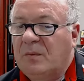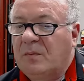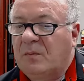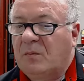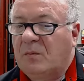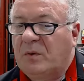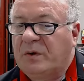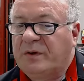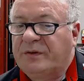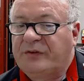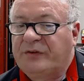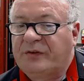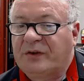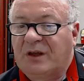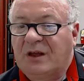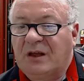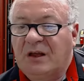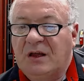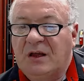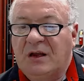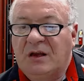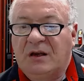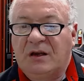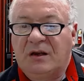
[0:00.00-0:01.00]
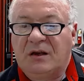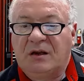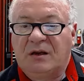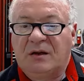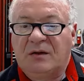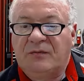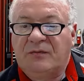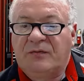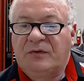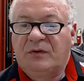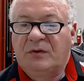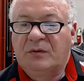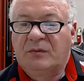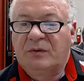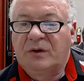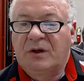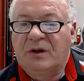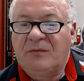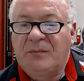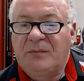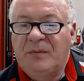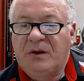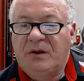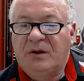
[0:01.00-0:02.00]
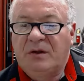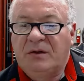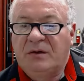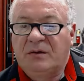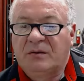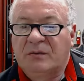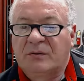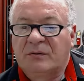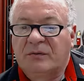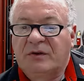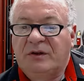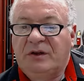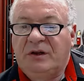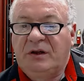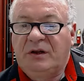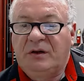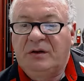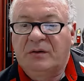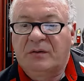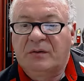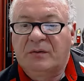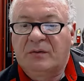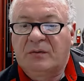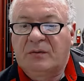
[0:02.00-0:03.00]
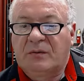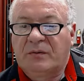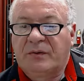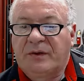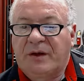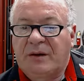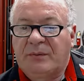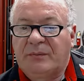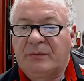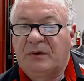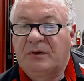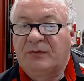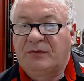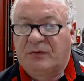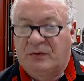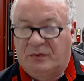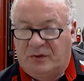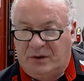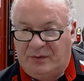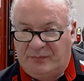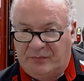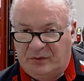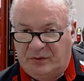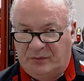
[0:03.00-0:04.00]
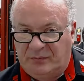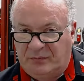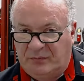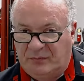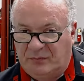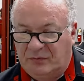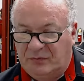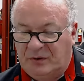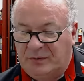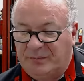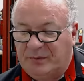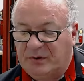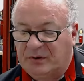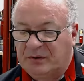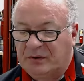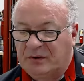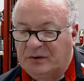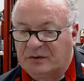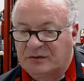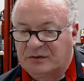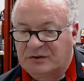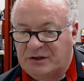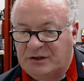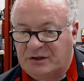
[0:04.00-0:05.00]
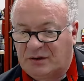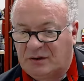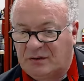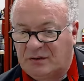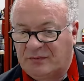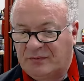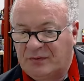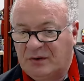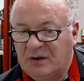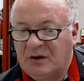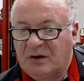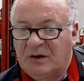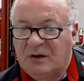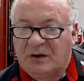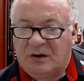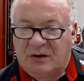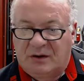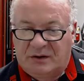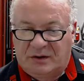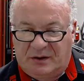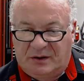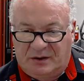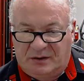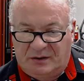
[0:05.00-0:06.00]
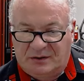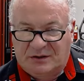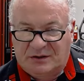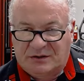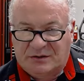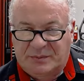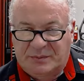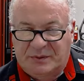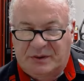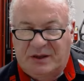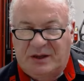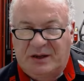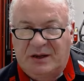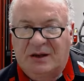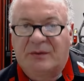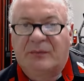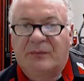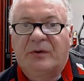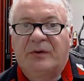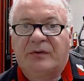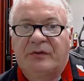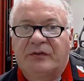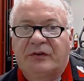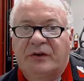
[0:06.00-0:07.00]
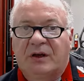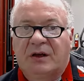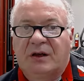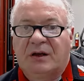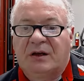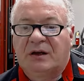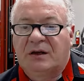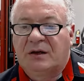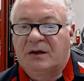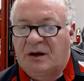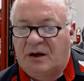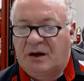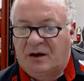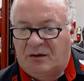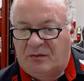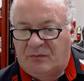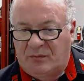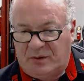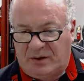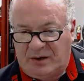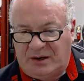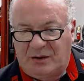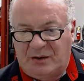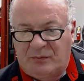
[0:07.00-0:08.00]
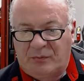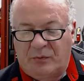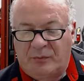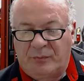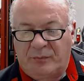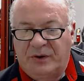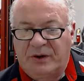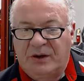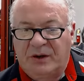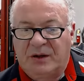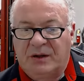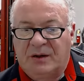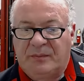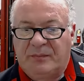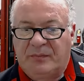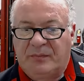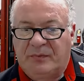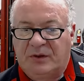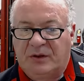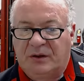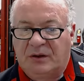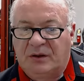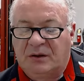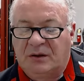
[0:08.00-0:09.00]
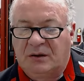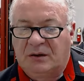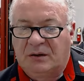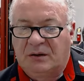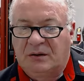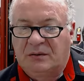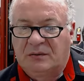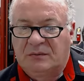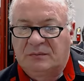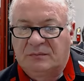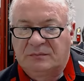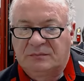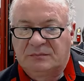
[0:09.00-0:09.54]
Once again, if you'll give me your year on that one, if you're having to rebuild it yourself, get in touch with Hank once again. I will bring up the